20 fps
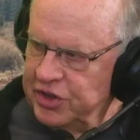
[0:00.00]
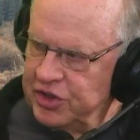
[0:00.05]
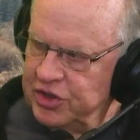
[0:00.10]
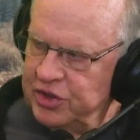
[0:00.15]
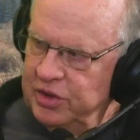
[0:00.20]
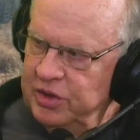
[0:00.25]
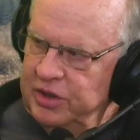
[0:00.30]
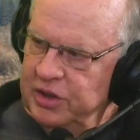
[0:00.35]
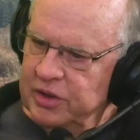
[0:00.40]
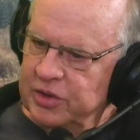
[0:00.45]
The
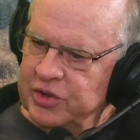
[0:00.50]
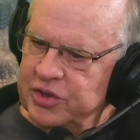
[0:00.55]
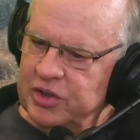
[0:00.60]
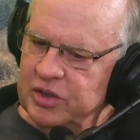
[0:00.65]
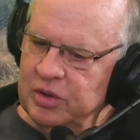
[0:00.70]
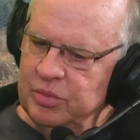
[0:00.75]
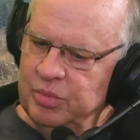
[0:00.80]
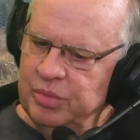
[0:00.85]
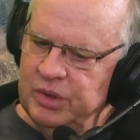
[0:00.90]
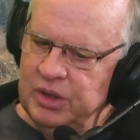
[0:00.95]
studios
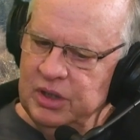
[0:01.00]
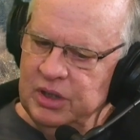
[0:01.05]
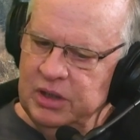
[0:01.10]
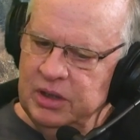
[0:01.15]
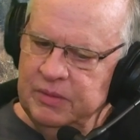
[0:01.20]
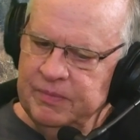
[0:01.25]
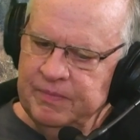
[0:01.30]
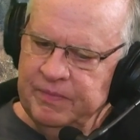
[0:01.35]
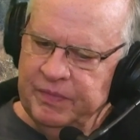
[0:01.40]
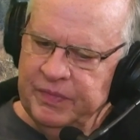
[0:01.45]
could
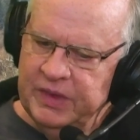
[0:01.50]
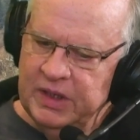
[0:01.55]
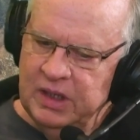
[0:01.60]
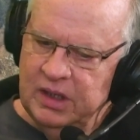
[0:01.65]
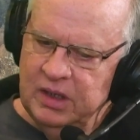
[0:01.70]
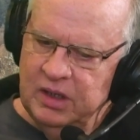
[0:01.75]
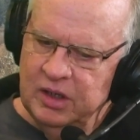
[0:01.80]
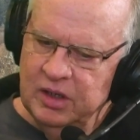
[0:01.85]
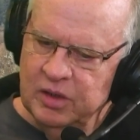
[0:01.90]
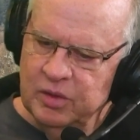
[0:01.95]
be,
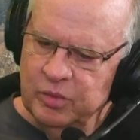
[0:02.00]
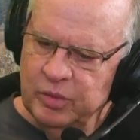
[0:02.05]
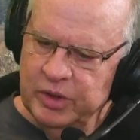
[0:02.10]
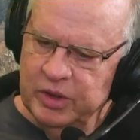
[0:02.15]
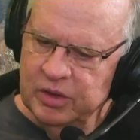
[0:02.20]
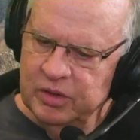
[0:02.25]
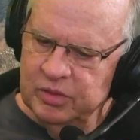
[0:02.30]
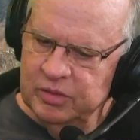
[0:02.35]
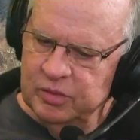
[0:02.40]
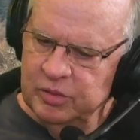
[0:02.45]

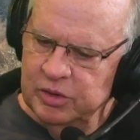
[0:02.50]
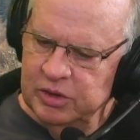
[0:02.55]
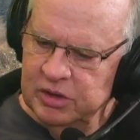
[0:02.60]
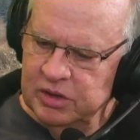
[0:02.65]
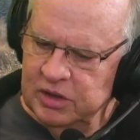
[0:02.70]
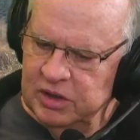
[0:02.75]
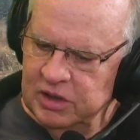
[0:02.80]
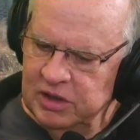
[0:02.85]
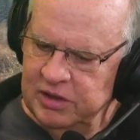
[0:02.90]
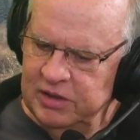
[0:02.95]
we're